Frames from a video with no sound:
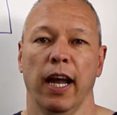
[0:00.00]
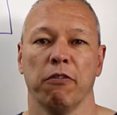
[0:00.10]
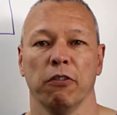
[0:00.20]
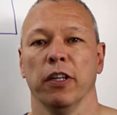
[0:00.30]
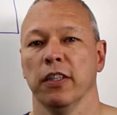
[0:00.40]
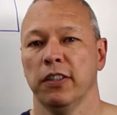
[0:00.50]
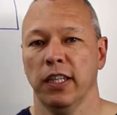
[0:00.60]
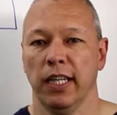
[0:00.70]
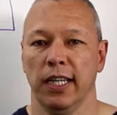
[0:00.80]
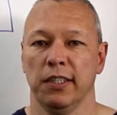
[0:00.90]
Every real
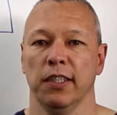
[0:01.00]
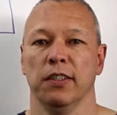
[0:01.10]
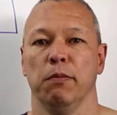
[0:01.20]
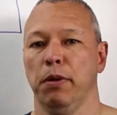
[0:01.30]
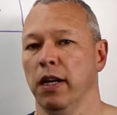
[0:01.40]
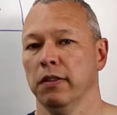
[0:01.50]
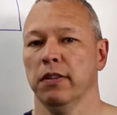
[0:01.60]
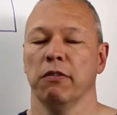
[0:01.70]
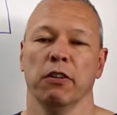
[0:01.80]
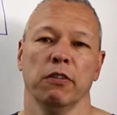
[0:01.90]
estate agent is the best.
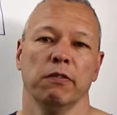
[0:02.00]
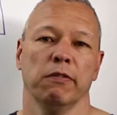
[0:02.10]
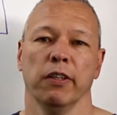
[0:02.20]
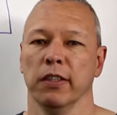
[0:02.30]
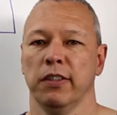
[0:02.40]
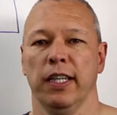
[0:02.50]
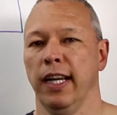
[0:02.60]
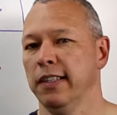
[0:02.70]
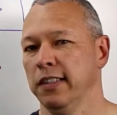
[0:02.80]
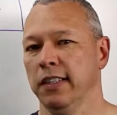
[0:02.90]
Every real estate
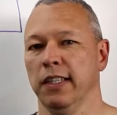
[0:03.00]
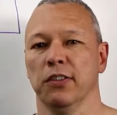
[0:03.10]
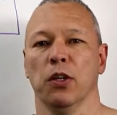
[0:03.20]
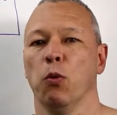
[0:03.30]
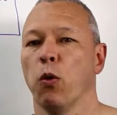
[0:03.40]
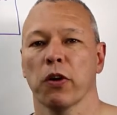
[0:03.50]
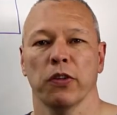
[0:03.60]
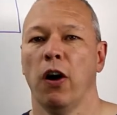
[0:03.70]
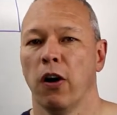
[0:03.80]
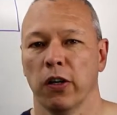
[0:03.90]
agent is going to work the
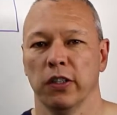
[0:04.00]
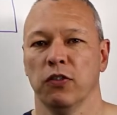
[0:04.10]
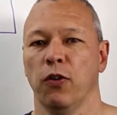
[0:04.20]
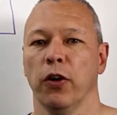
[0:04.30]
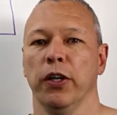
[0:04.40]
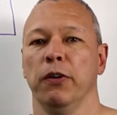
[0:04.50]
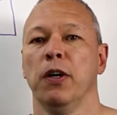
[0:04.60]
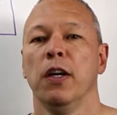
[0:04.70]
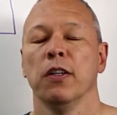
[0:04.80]
hardest for you.